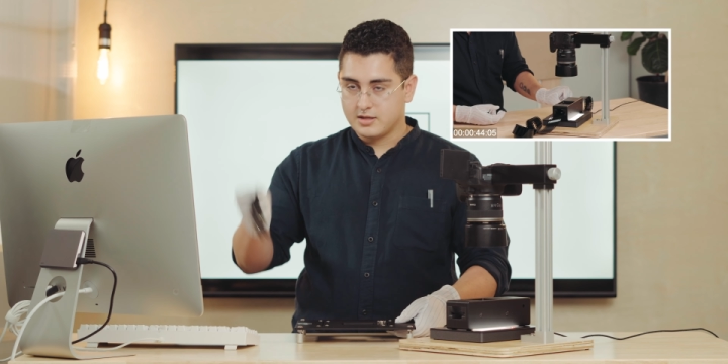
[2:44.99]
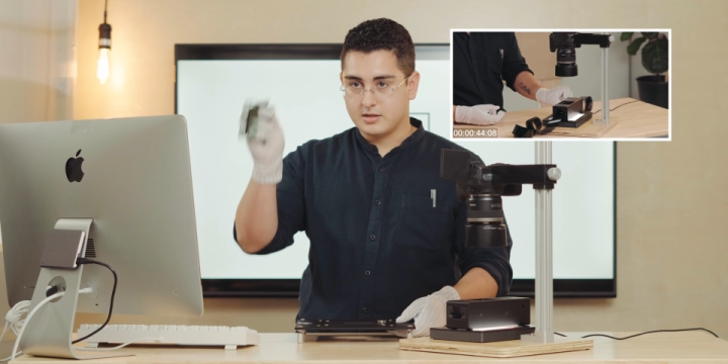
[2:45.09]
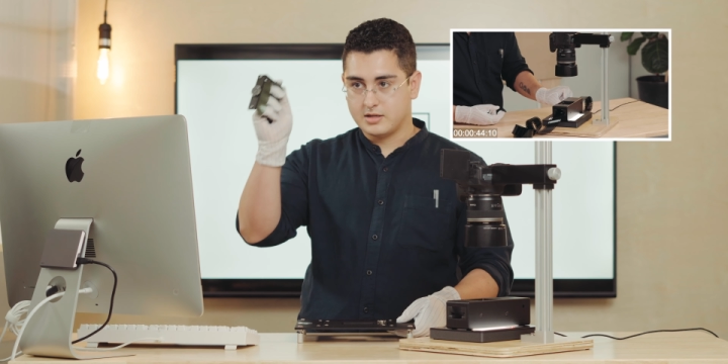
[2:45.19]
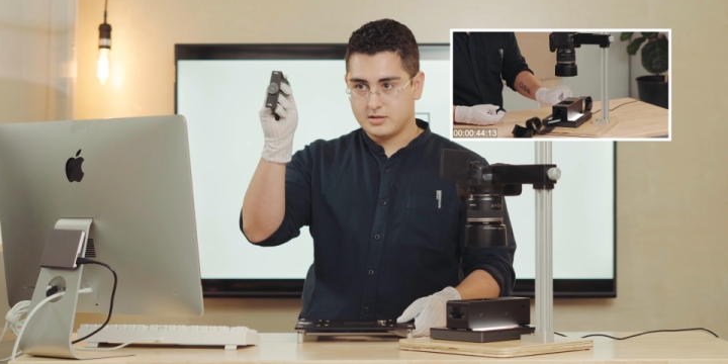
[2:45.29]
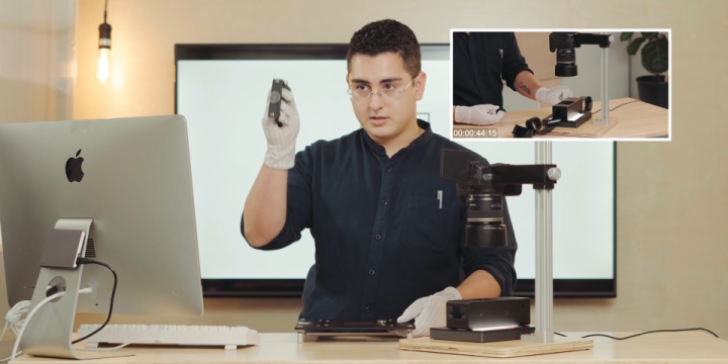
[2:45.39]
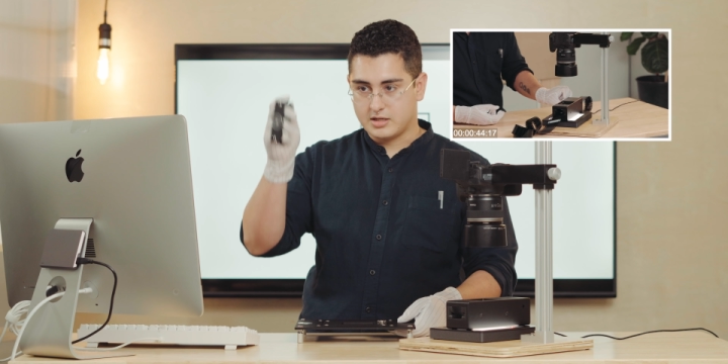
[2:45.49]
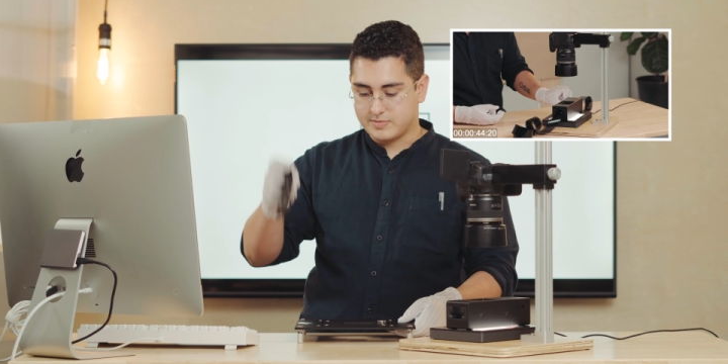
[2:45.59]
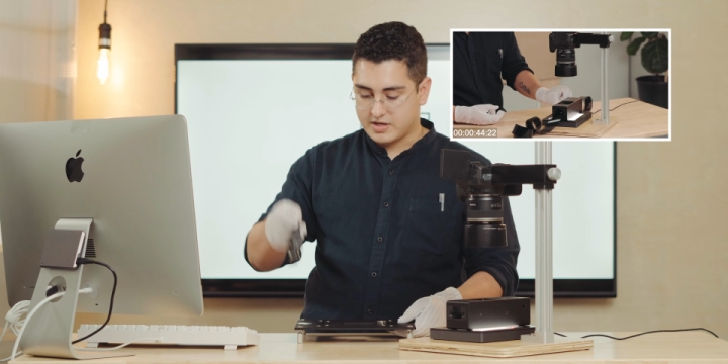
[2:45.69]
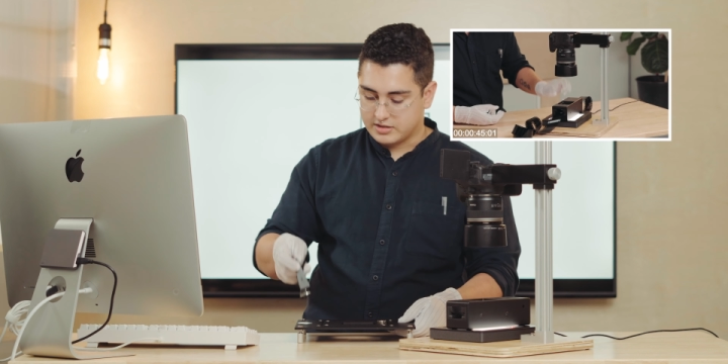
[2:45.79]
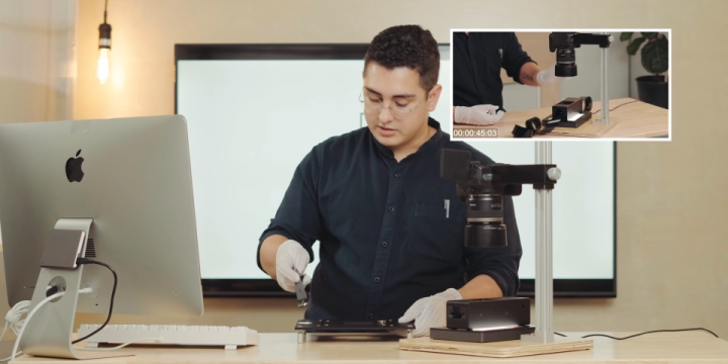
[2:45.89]
This has a
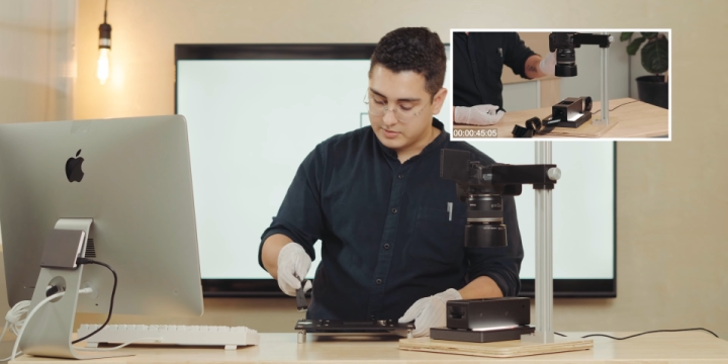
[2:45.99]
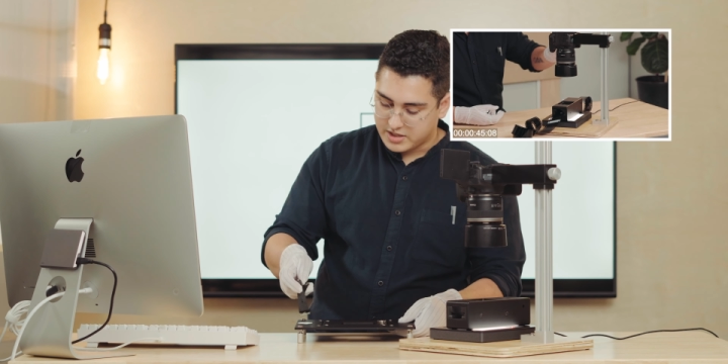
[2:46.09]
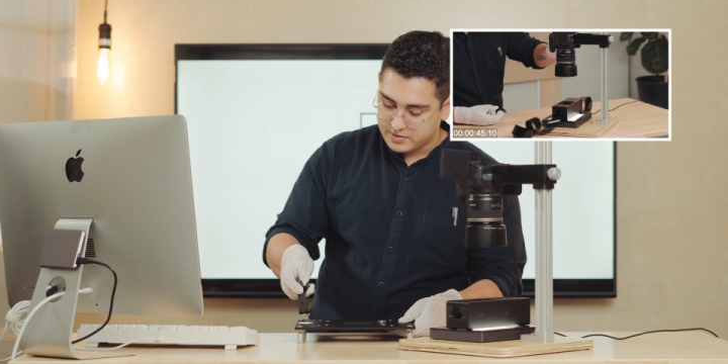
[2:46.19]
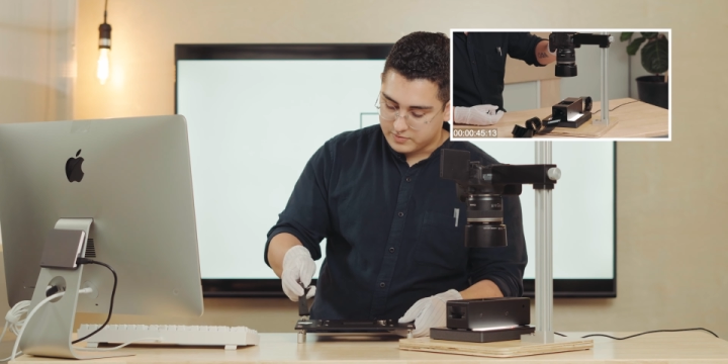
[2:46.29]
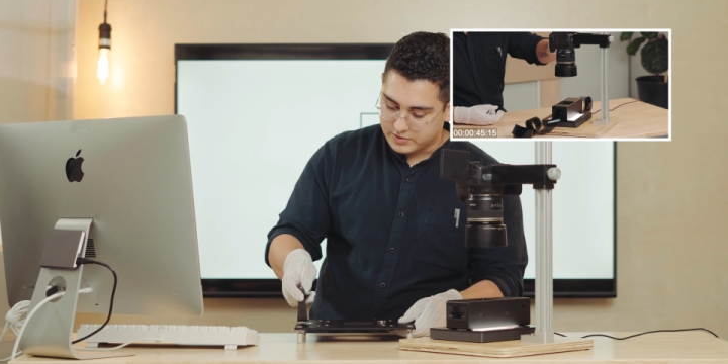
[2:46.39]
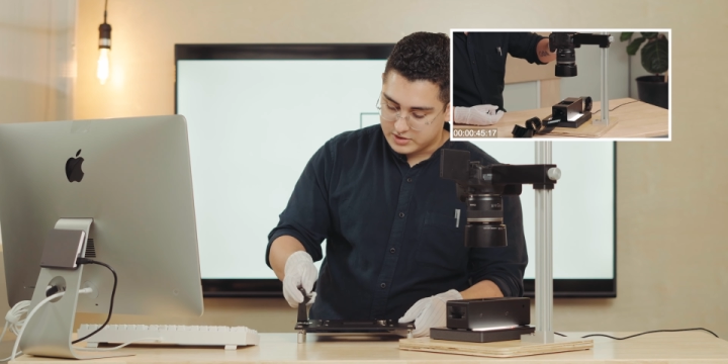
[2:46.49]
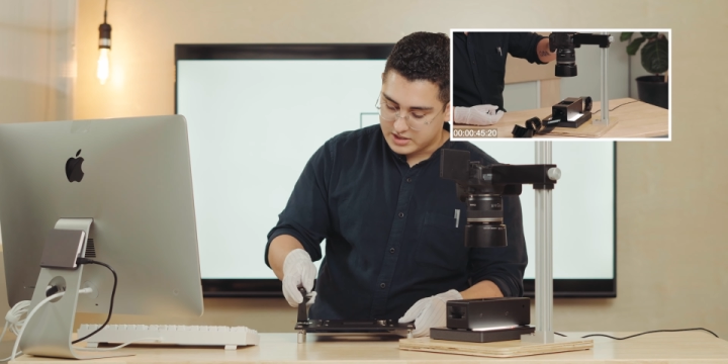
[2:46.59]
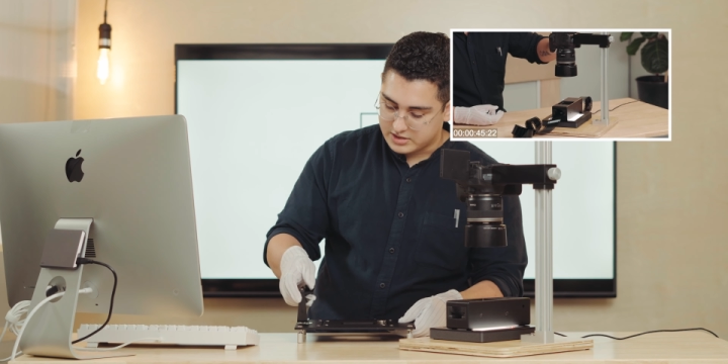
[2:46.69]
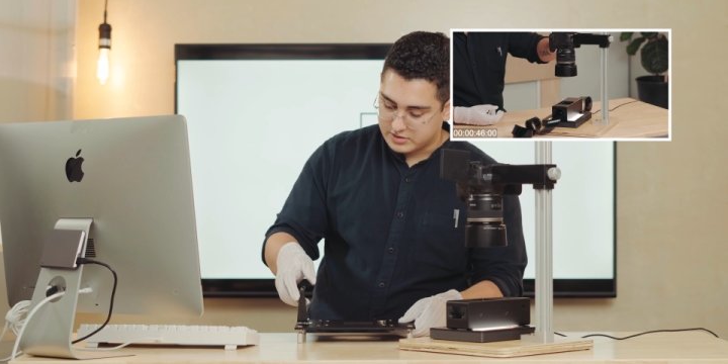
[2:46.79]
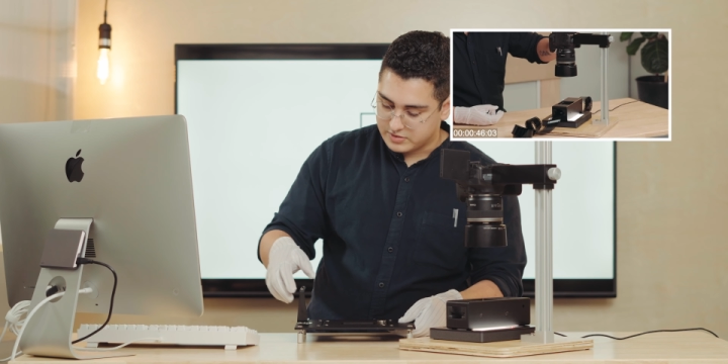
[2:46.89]
magnet on the bottom, which
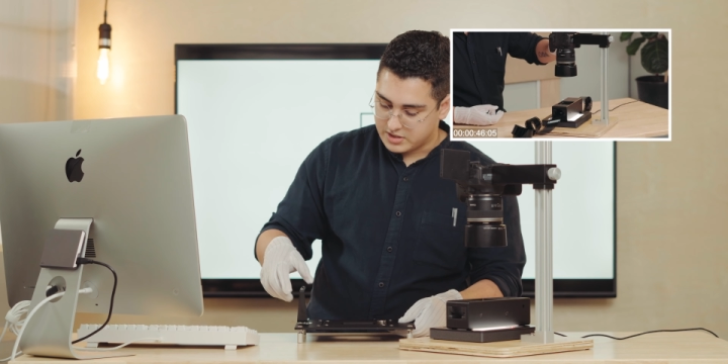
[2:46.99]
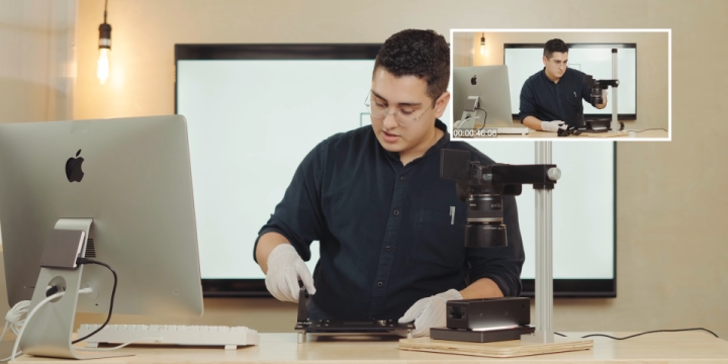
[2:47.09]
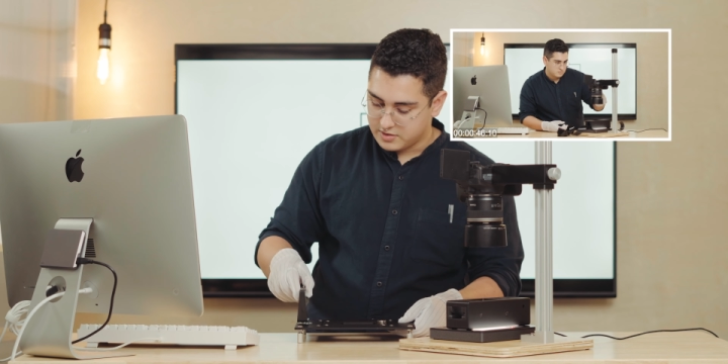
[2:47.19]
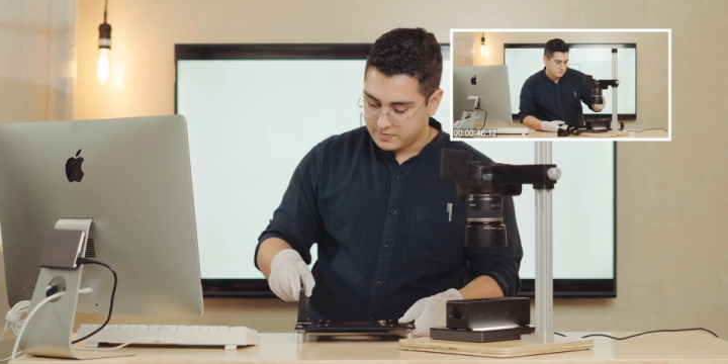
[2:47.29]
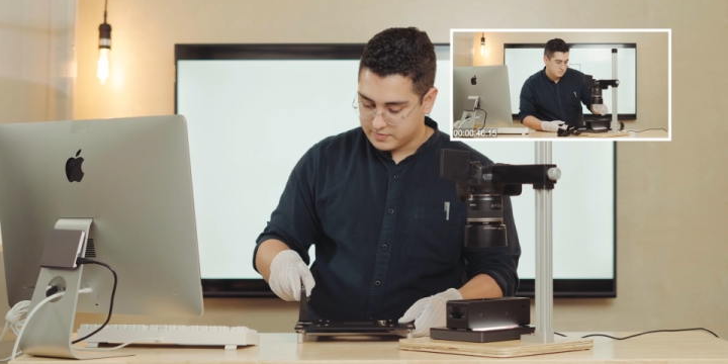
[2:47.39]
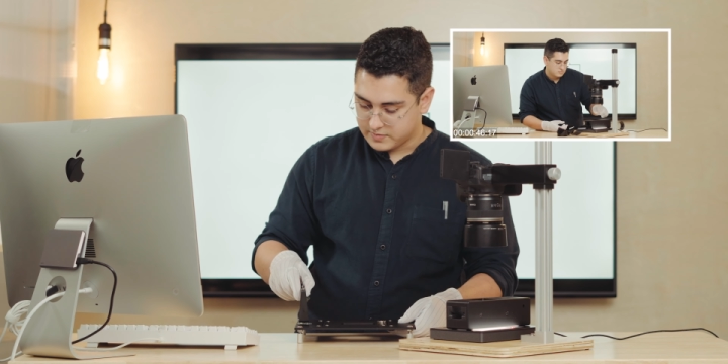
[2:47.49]
attaches right here,